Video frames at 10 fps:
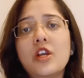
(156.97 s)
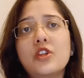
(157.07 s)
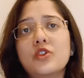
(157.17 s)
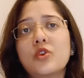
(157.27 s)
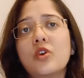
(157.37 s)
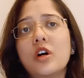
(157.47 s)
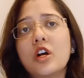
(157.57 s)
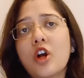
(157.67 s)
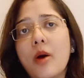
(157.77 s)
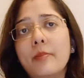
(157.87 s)
So a
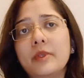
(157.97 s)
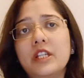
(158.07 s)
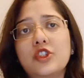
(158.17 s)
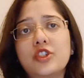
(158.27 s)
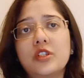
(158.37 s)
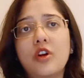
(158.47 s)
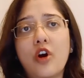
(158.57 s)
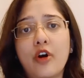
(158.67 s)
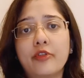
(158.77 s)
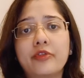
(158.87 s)
combination
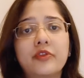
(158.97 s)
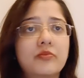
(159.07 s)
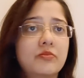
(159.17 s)
of